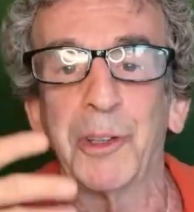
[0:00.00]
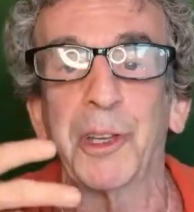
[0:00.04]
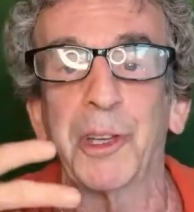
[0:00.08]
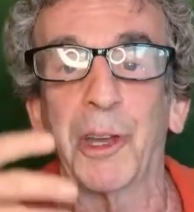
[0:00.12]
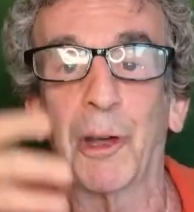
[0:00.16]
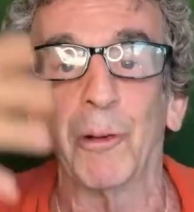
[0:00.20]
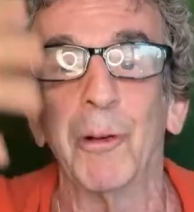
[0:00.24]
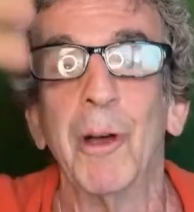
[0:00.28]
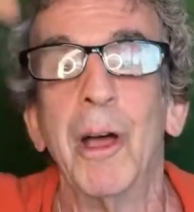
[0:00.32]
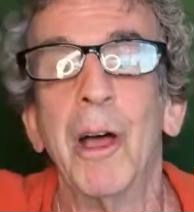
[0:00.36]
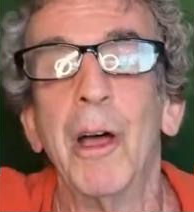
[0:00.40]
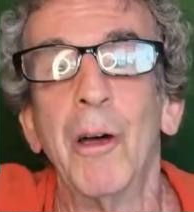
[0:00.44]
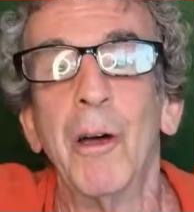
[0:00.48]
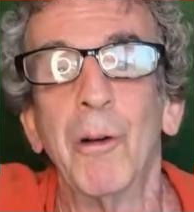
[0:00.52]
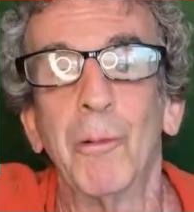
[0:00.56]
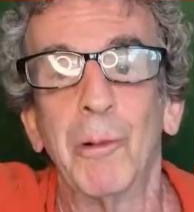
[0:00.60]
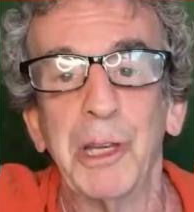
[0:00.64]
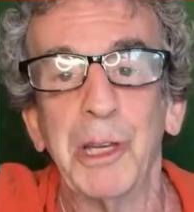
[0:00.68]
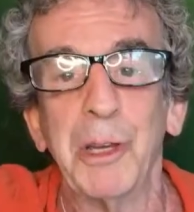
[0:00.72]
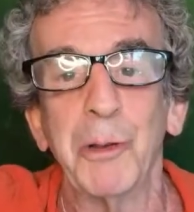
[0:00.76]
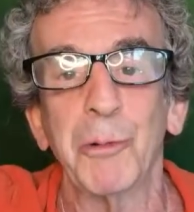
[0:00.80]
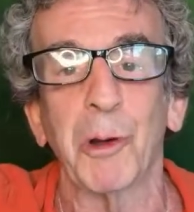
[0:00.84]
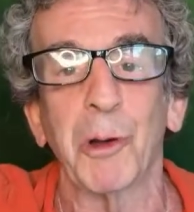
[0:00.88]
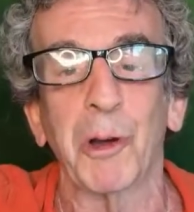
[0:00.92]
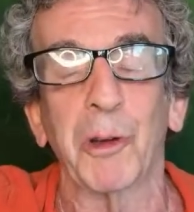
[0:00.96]
So
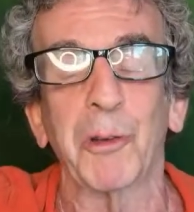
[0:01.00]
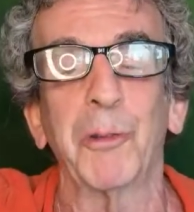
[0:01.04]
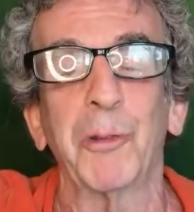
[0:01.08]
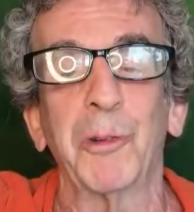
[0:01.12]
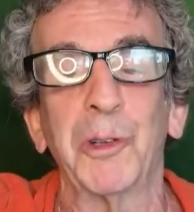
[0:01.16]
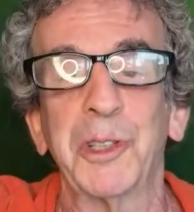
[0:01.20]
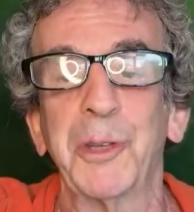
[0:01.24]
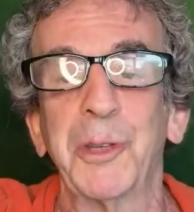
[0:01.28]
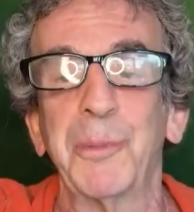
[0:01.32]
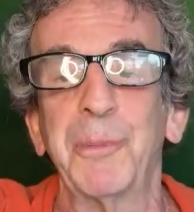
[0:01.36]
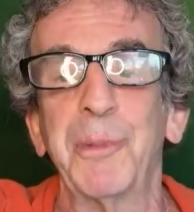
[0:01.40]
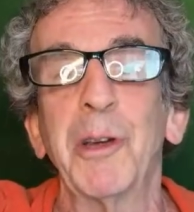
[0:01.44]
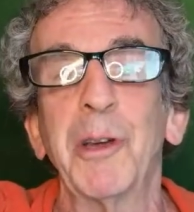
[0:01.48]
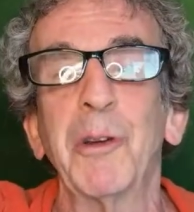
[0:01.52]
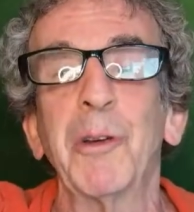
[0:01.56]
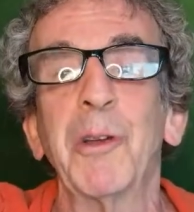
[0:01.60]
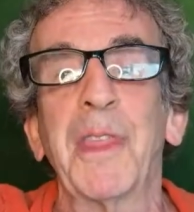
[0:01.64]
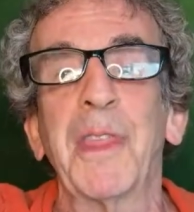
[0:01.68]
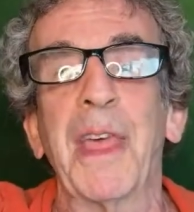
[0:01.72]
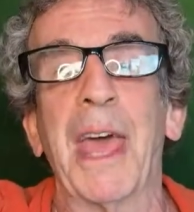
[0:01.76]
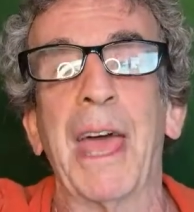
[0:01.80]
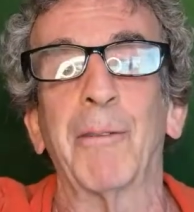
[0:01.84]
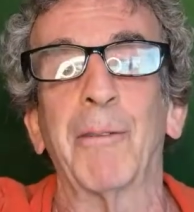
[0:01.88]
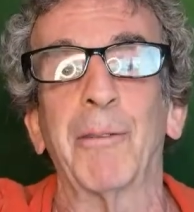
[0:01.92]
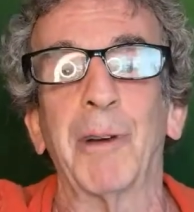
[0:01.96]
when you work with spirit
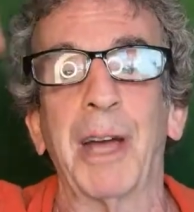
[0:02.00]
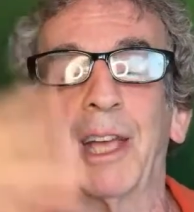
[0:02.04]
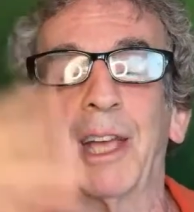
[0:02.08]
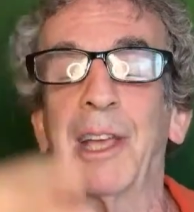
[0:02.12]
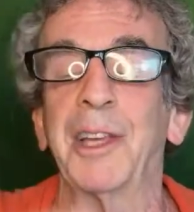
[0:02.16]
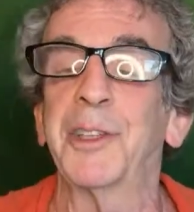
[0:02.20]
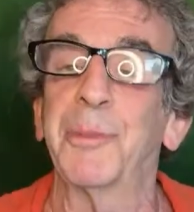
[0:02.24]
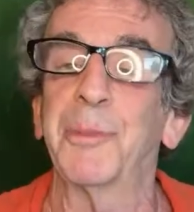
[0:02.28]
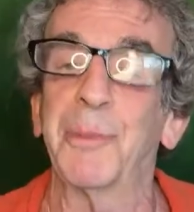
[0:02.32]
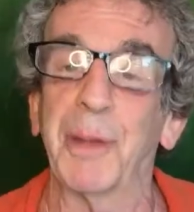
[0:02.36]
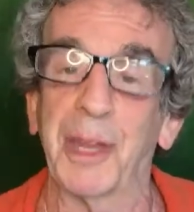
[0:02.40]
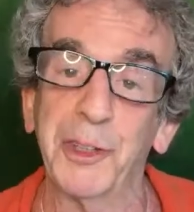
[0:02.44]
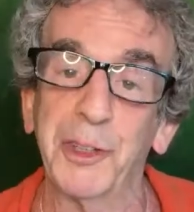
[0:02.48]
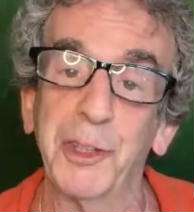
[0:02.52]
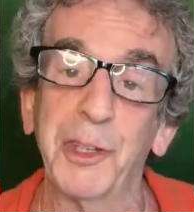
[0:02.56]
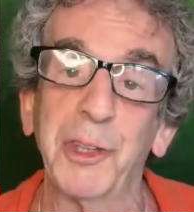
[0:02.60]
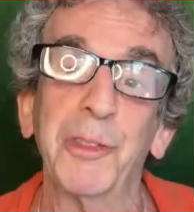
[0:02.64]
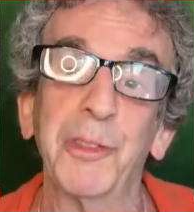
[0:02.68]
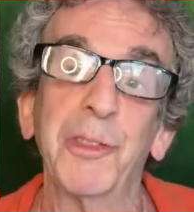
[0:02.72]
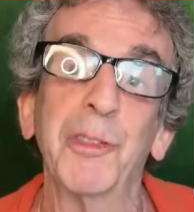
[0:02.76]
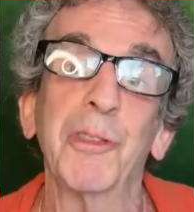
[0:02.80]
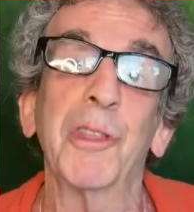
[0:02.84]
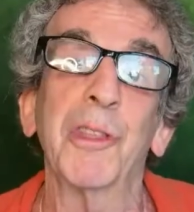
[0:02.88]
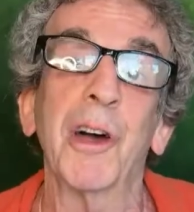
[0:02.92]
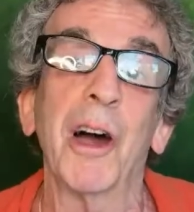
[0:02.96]
that way, especially
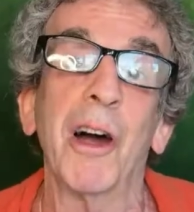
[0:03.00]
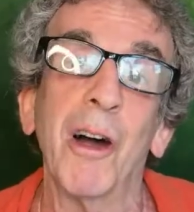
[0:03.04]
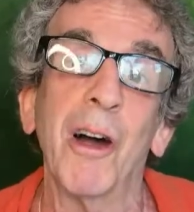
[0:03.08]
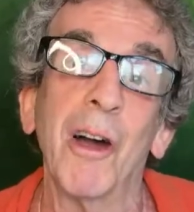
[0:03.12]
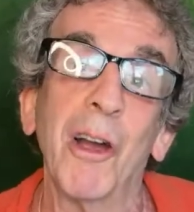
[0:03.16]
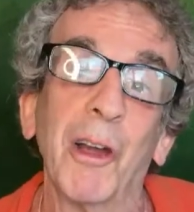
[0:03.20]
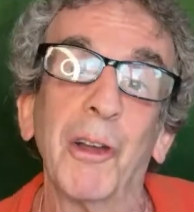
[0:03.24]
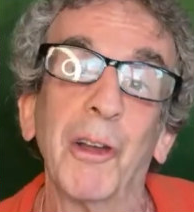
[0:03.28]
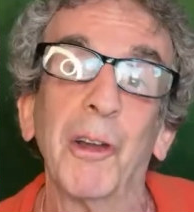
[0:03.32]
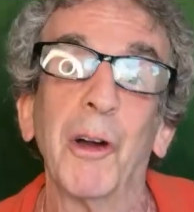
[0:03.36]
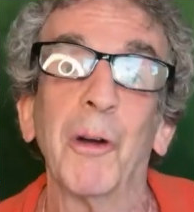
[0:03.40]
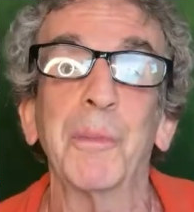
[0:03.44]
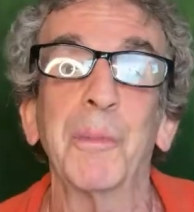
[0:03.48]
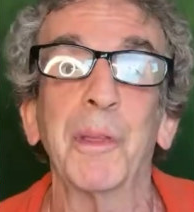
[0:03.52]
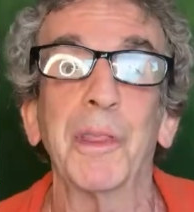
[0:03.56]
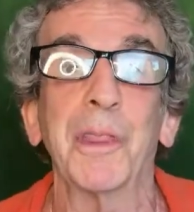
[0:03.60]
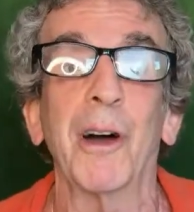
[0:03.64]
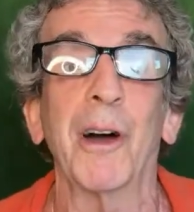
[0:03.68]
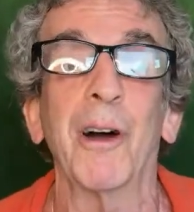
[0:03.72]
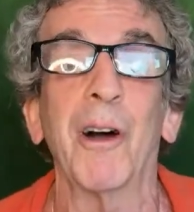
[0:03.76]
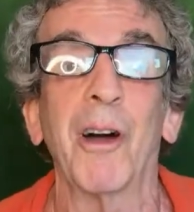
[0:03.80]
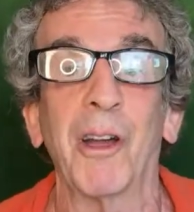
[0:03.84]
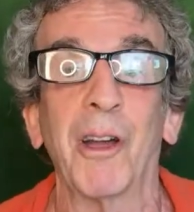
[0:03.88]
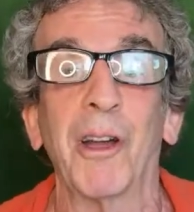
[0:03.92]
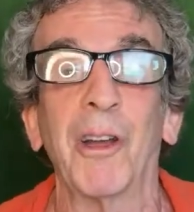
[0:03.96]
through the heart, open the
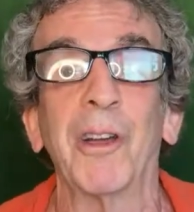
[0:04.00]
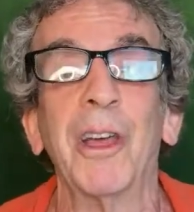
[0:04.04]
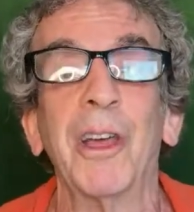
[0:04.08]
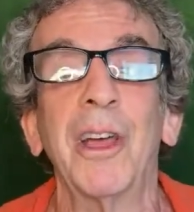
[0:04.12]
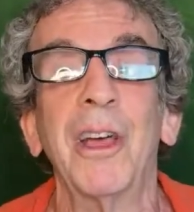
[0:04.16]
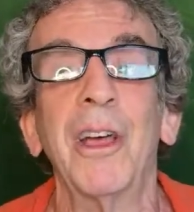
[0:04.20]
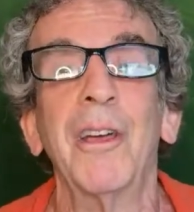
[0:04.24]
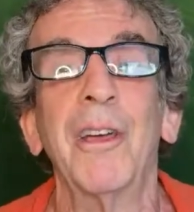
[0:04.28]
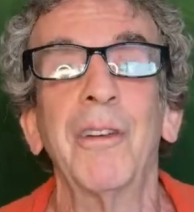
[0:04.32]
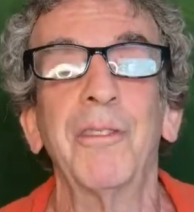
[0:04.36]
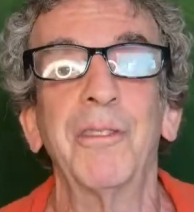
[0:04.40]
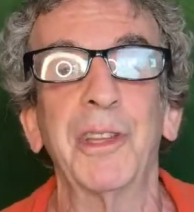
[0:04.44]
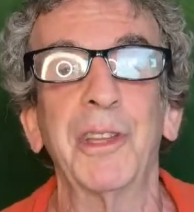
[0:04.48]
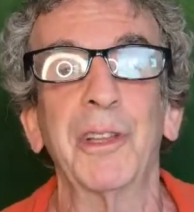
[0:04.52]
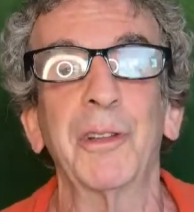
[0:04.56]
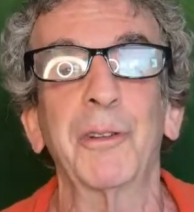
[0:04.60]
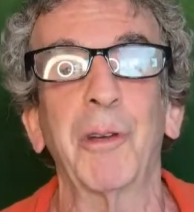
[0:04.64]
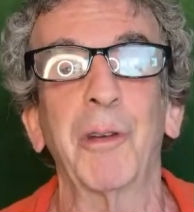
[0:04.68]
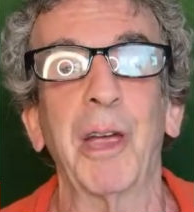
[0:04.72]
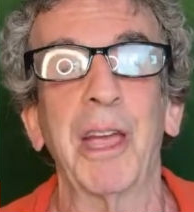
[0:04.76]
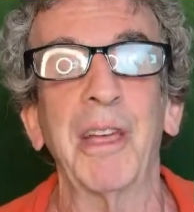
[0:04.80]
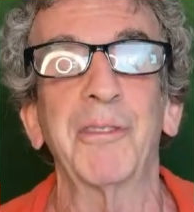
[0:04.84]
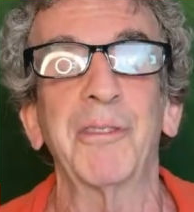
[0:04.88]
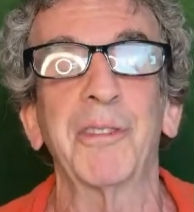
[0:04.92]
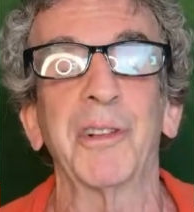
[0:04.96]
heart, feel
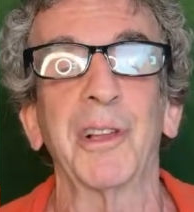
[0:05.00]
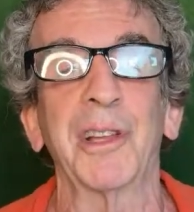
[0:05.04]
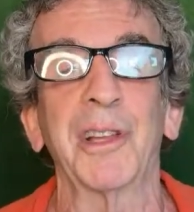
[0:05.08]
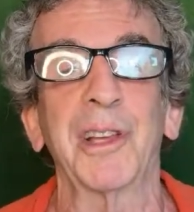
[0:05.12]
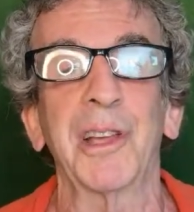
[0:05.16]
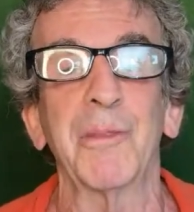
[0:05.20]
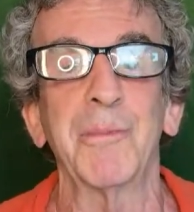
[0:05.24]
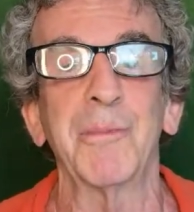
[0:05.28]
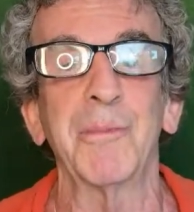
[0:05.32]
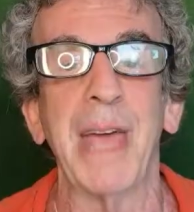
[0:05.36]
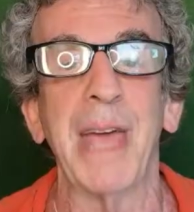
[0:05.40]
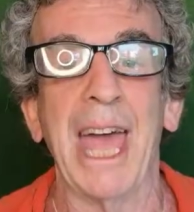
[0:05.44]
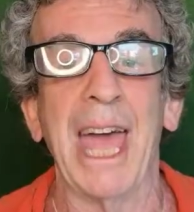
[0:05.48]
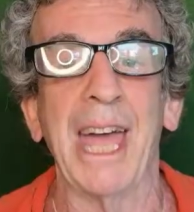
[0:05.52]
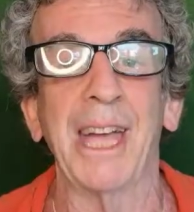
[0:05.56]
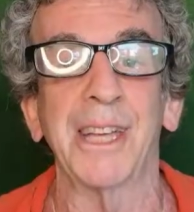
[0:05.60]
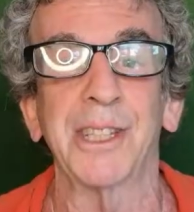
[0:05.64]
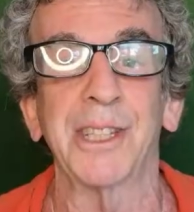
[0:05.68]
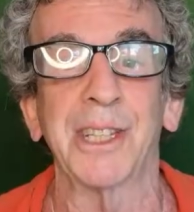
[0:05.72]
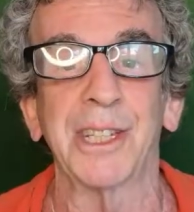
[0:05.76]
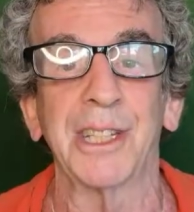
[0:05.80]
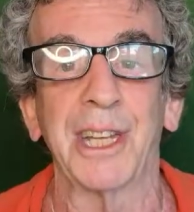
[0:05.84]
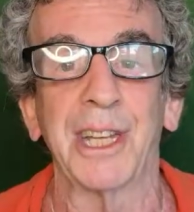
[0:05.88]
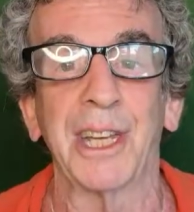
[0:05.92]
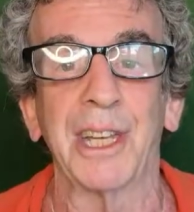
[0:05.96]
grateful and
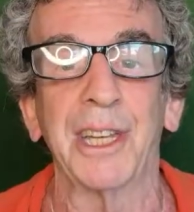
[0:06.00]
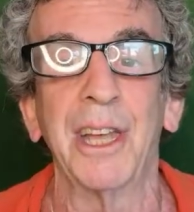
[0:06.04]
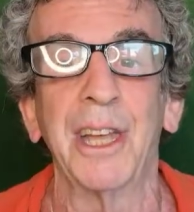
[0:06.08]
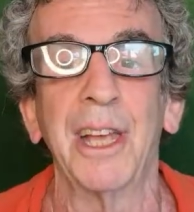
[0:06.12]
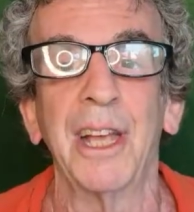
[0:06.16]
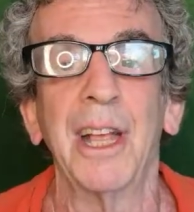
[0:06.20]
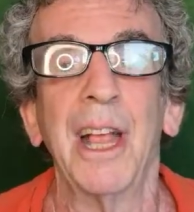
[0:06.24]
compassionate,